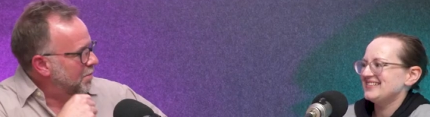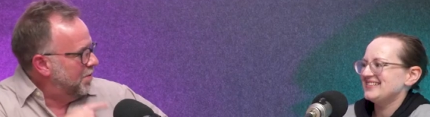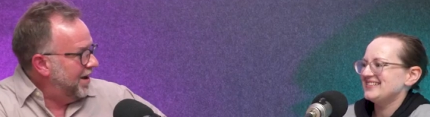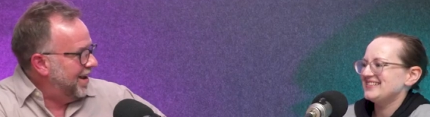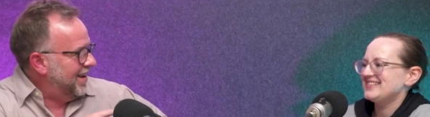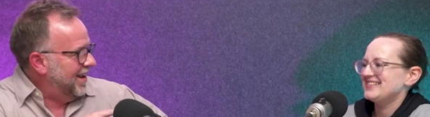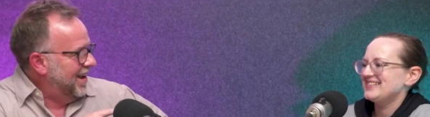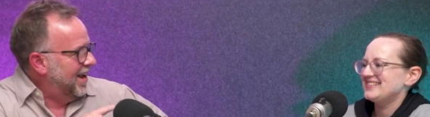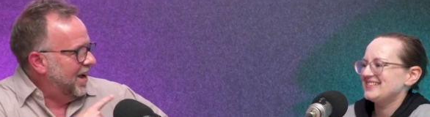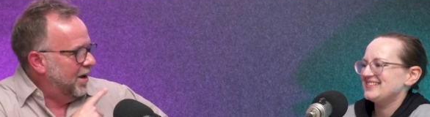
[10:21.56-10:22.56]
Speaker 1: But
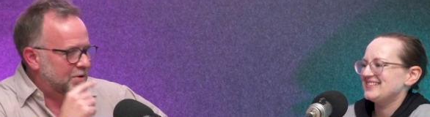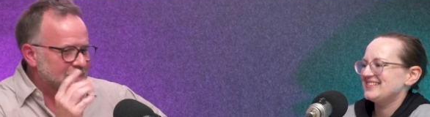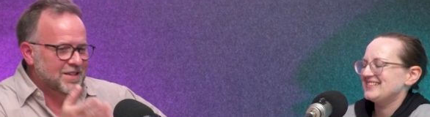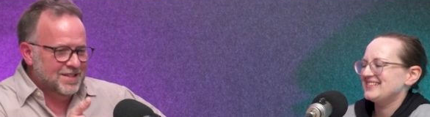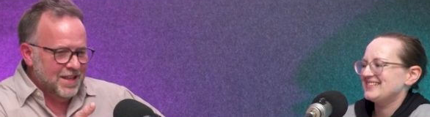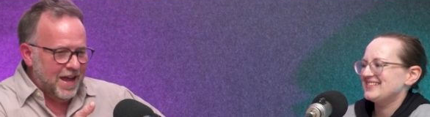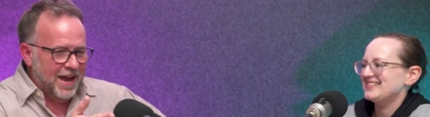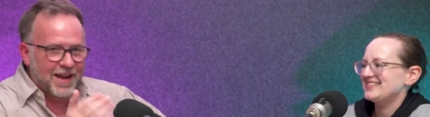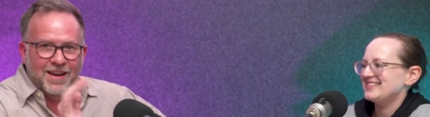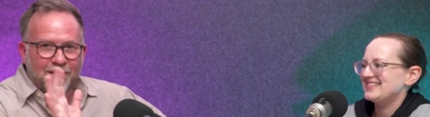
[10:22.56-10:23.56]
because um, you can see the
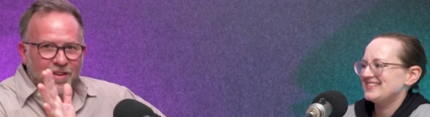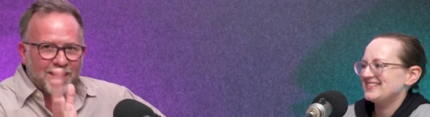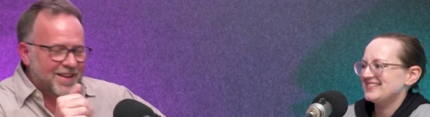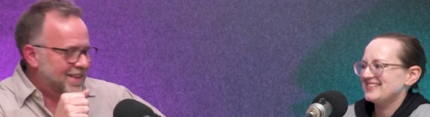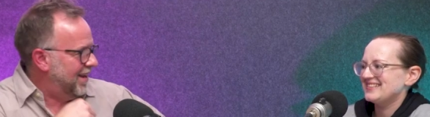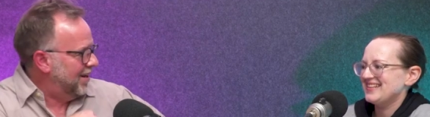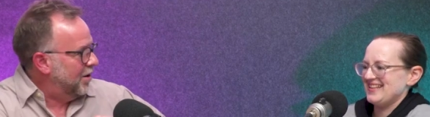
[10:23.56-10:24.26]
hat and everything like that